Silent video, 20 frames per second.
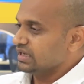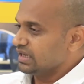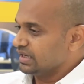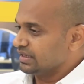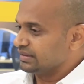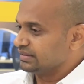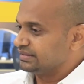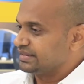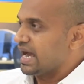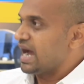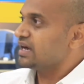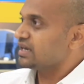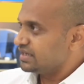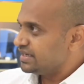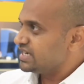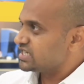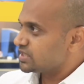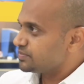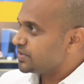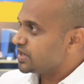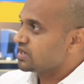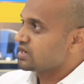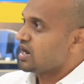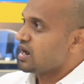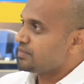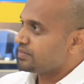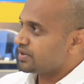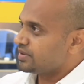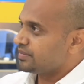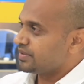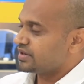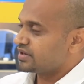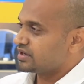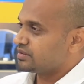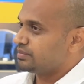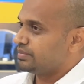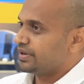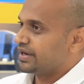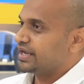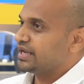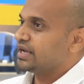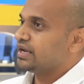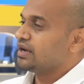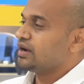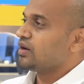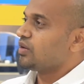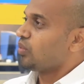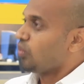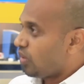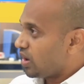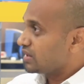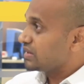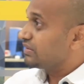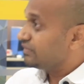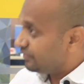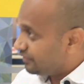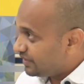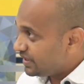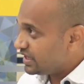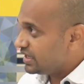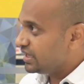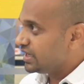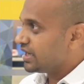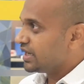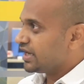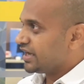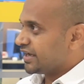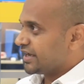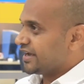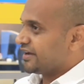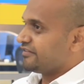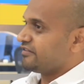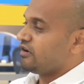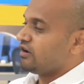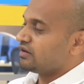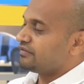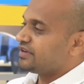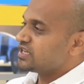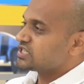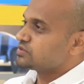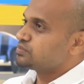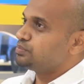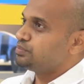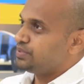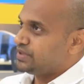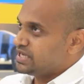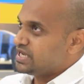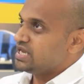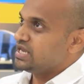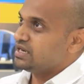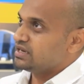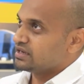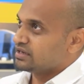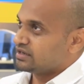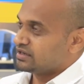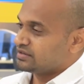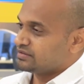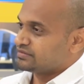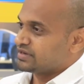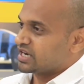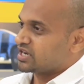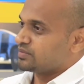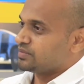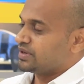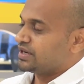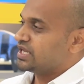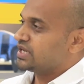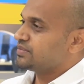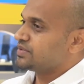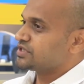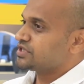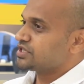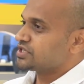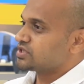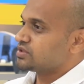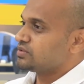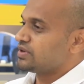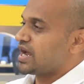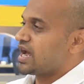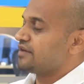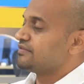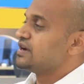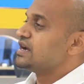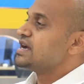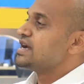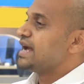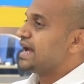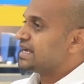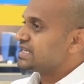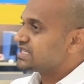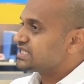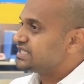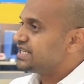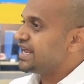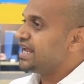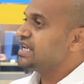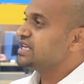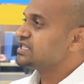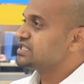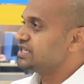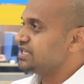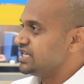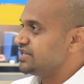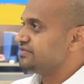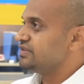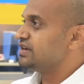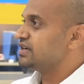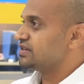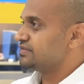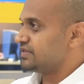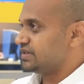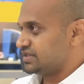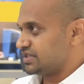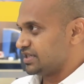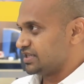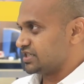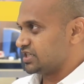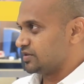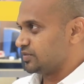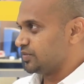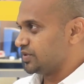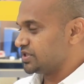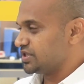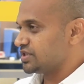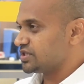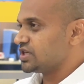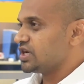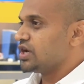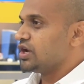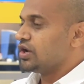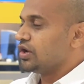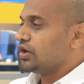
That needs to be complemented by what we have always been recommending, which is to have a staged event-driven system, which is,